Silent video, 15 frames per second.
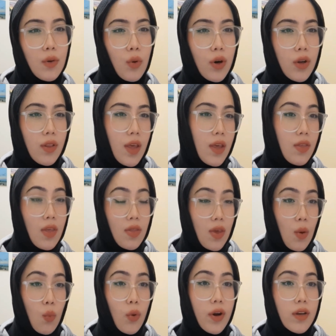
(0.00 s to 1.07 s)
or they
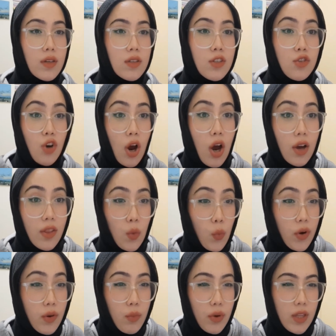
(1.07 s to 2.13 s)
weren't strong, they
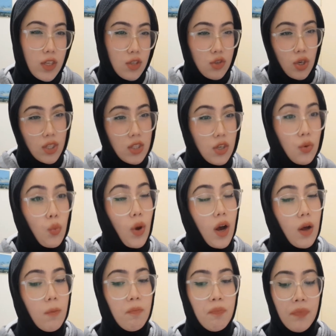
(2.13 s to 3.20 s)
weren't really structured
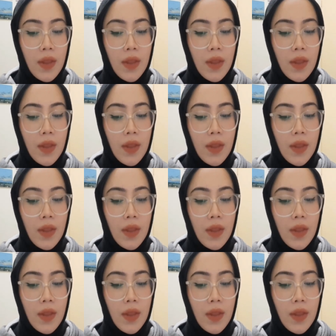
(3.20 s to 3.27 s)
well.